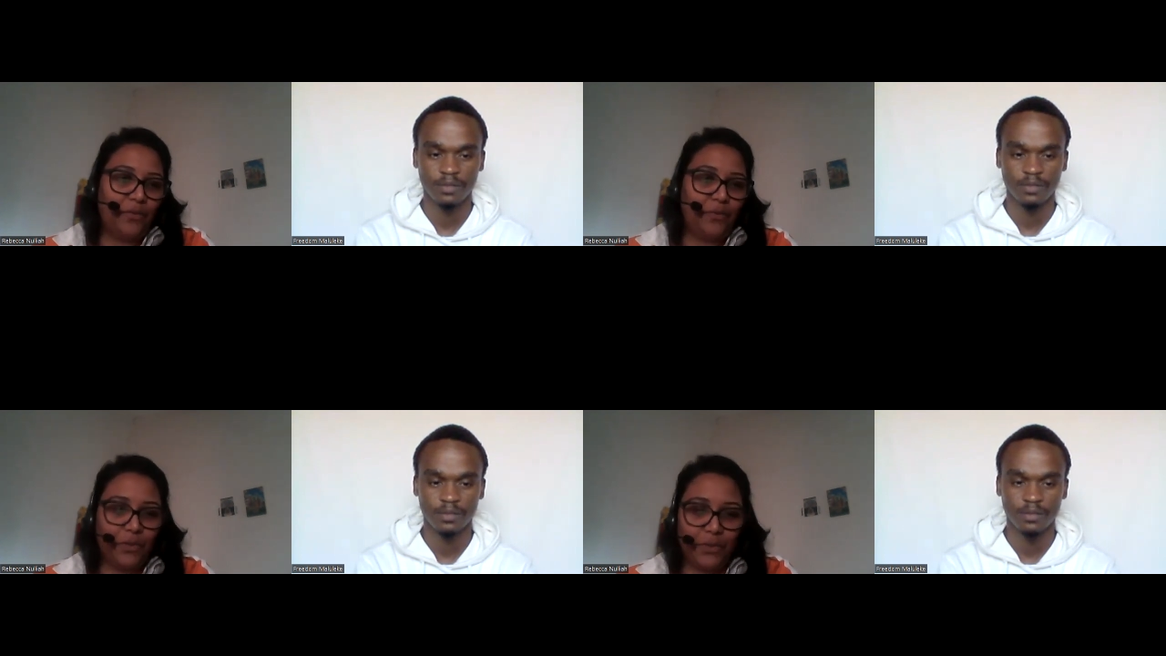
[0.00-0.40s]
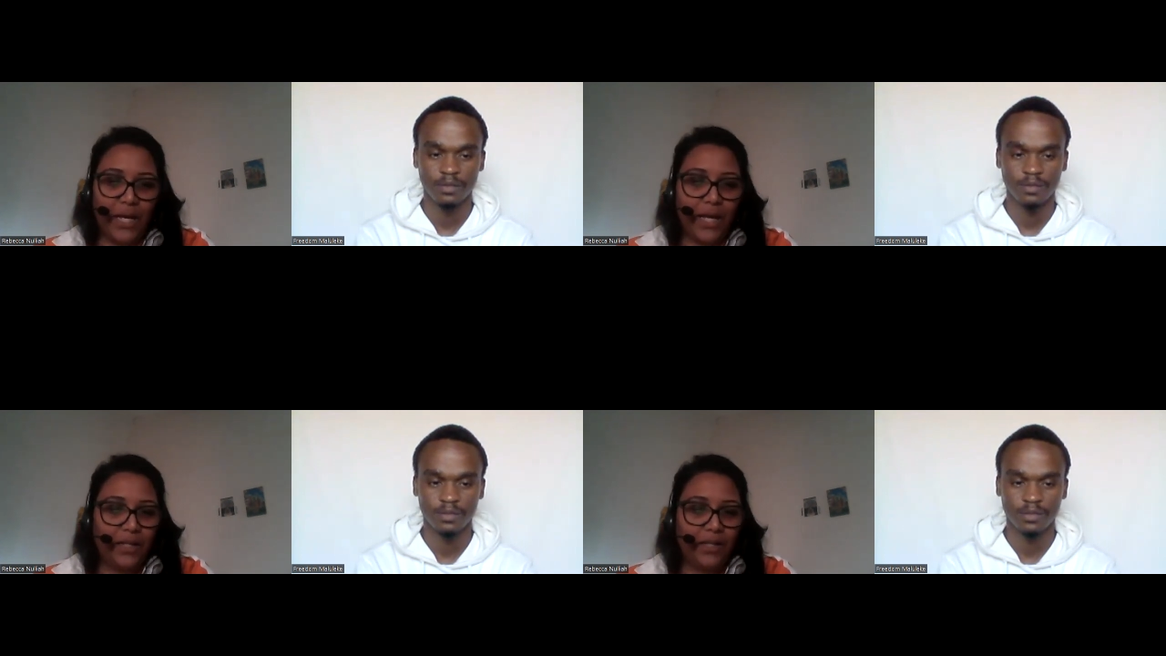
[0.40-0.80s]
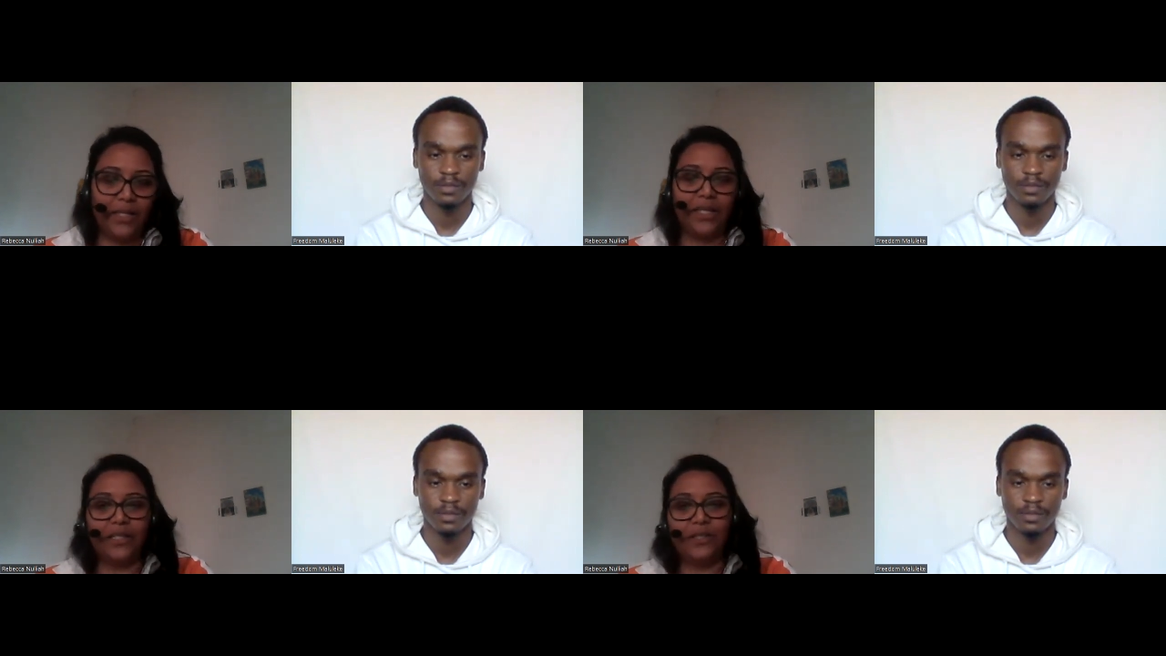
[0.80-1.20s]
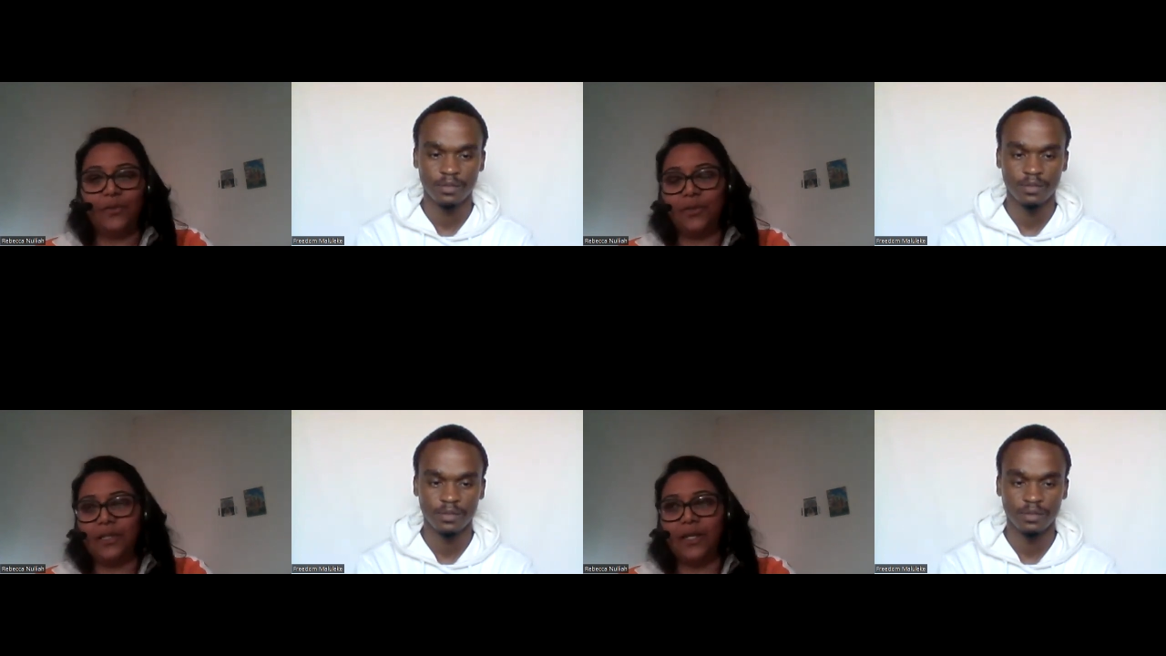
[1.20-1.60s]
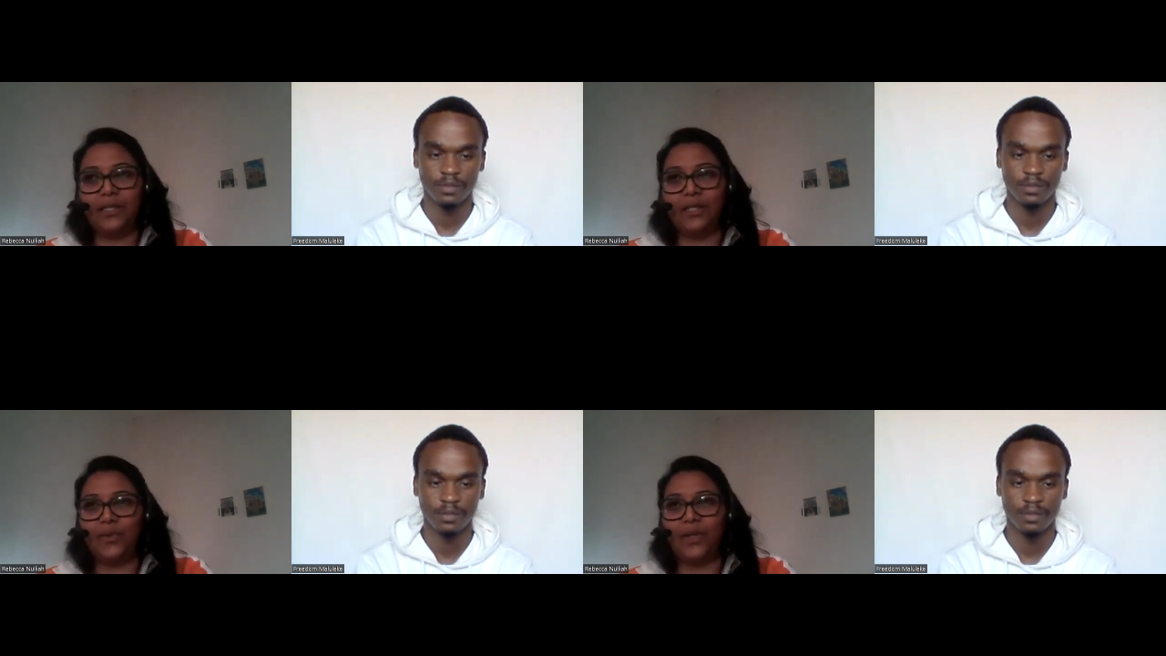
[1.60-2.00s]
Speaker 1: futile things
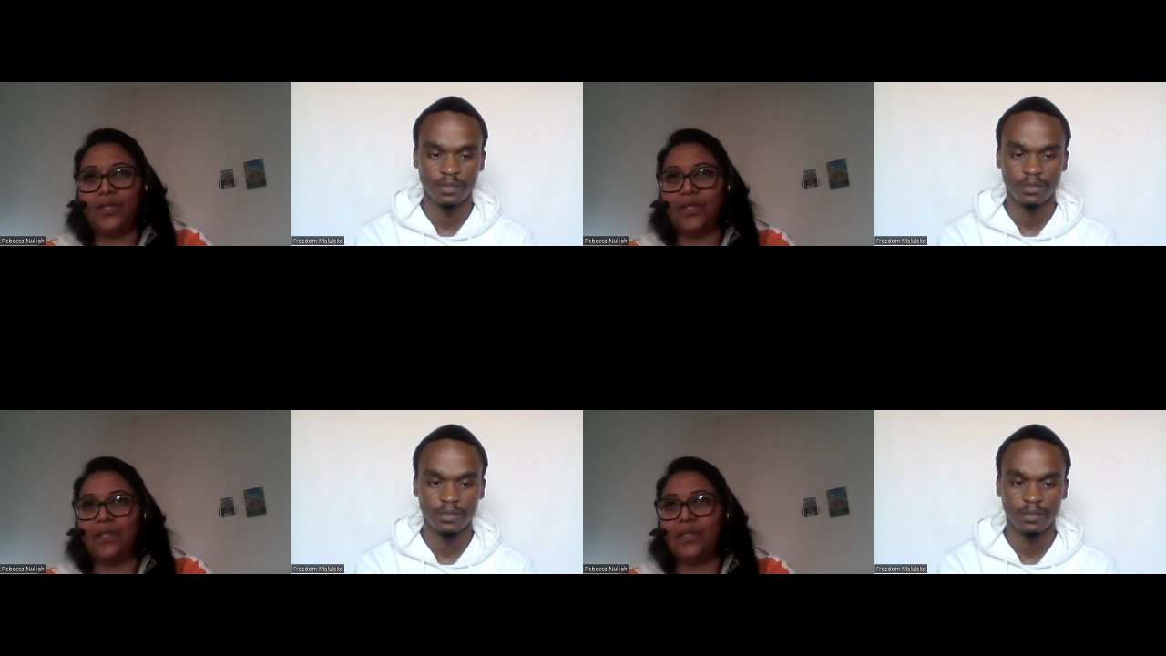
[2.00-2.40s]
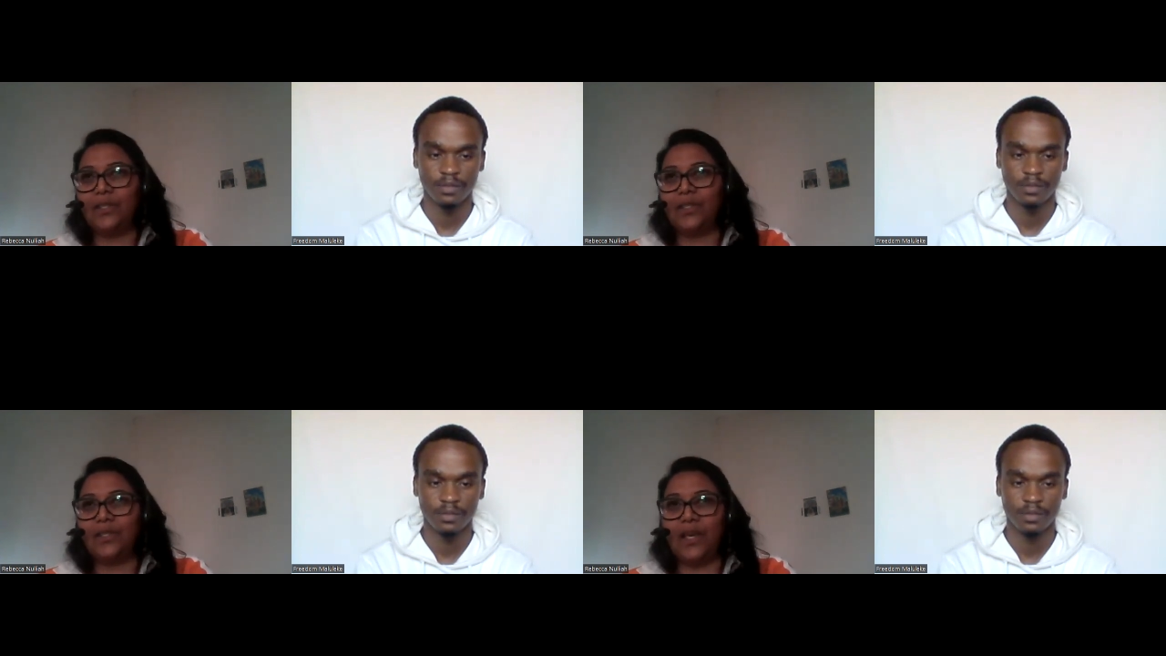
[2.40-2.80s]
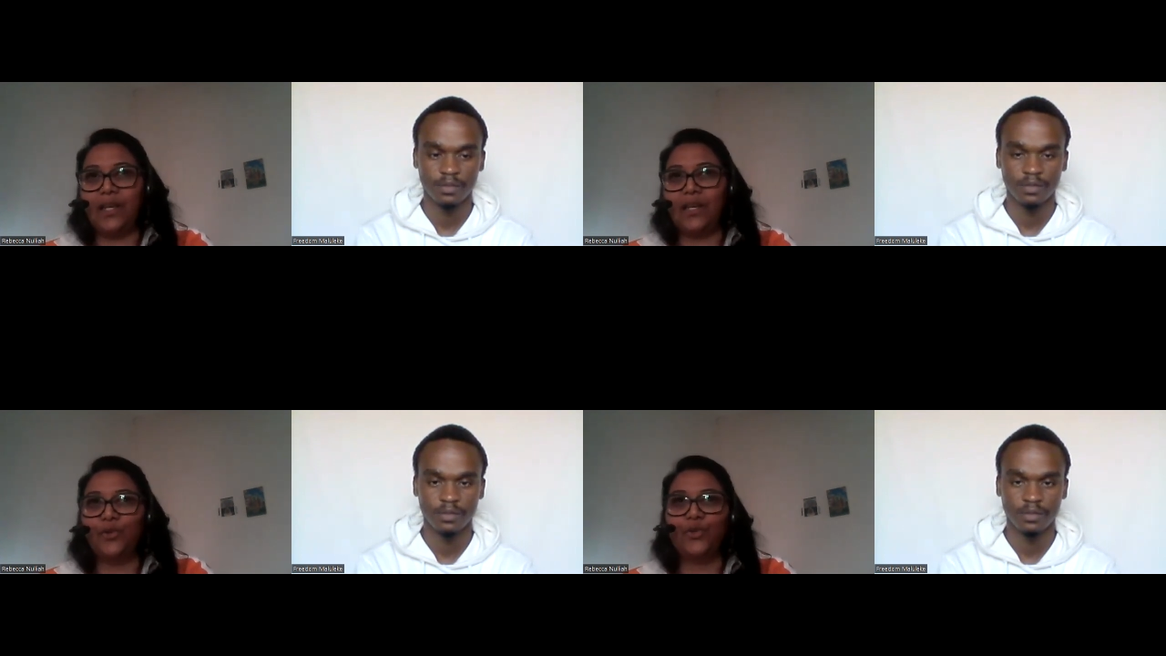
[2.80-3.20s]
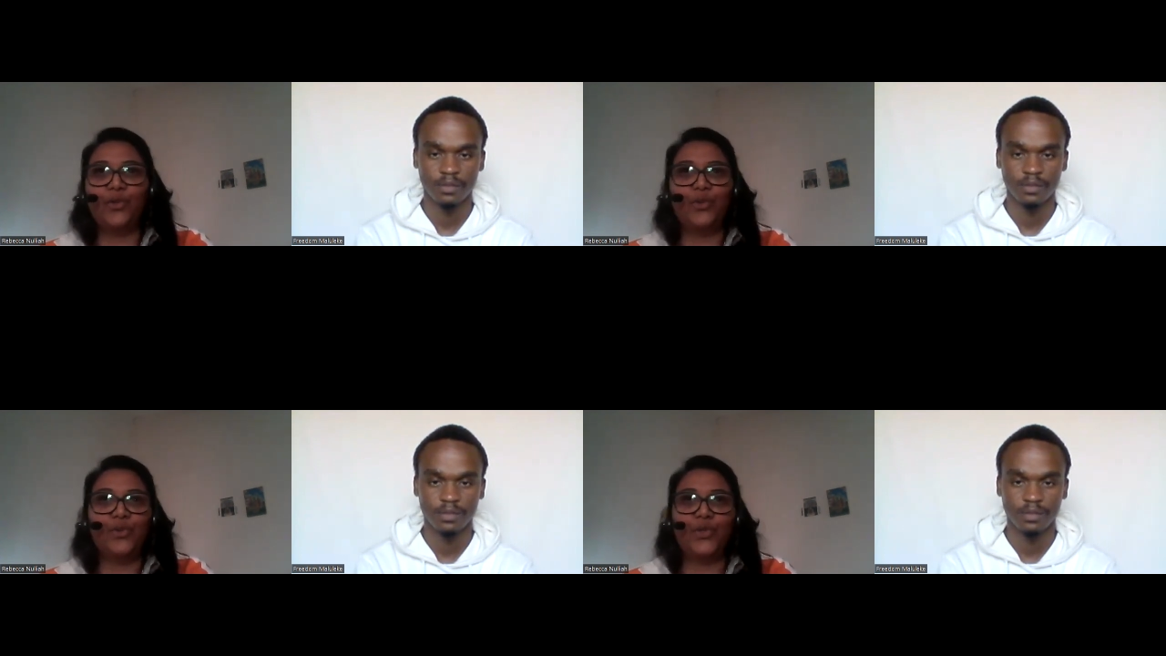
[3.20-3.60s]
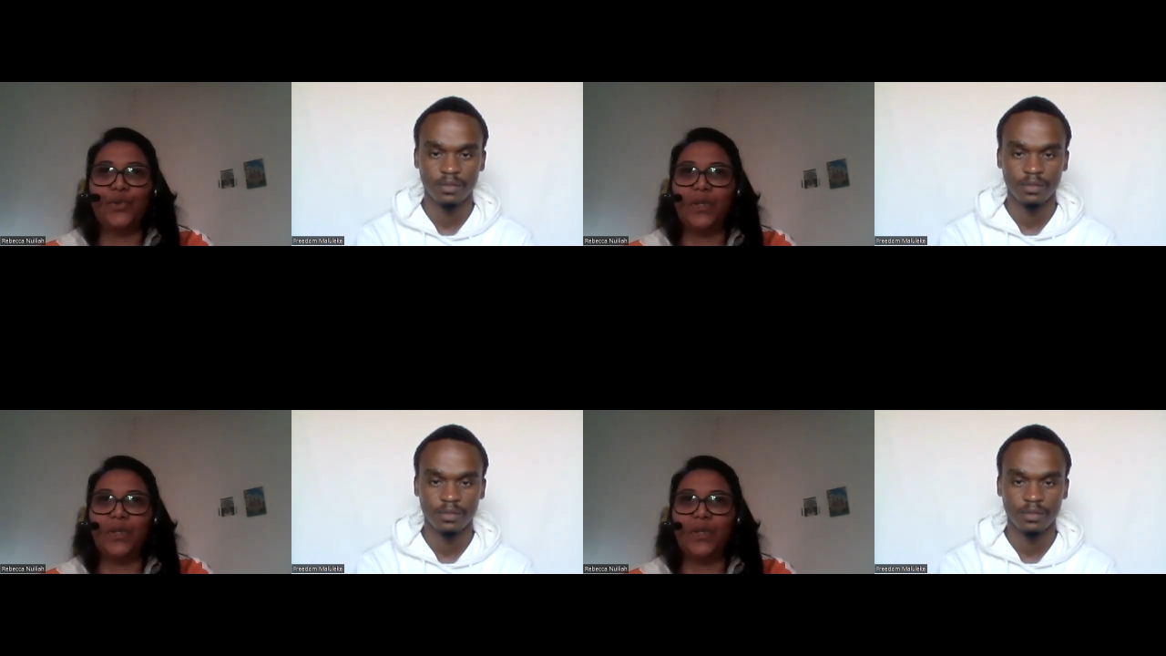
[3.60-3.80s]
futile situations and don't lose your